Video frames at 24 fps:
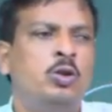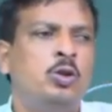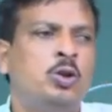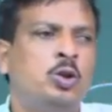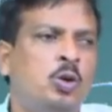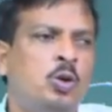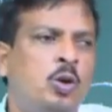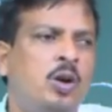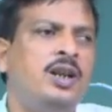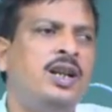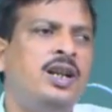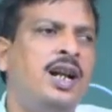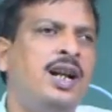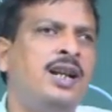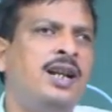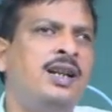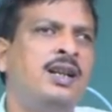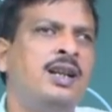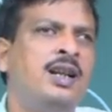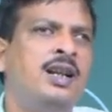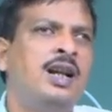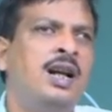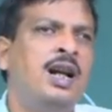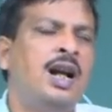so that
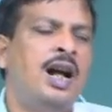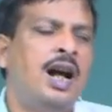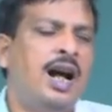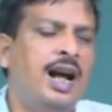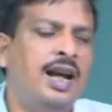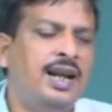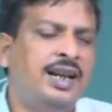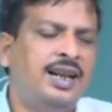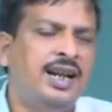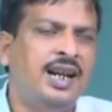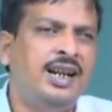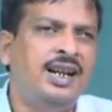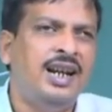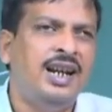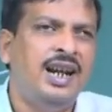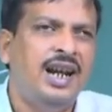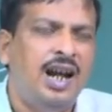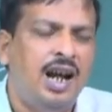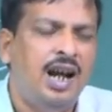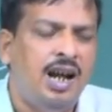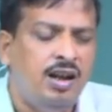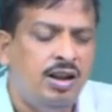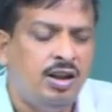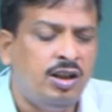I can
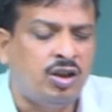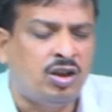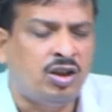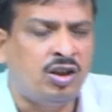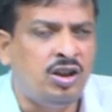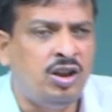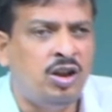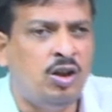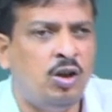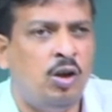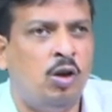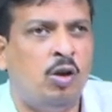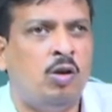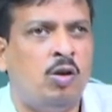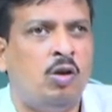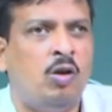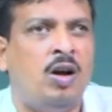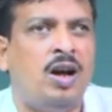ensure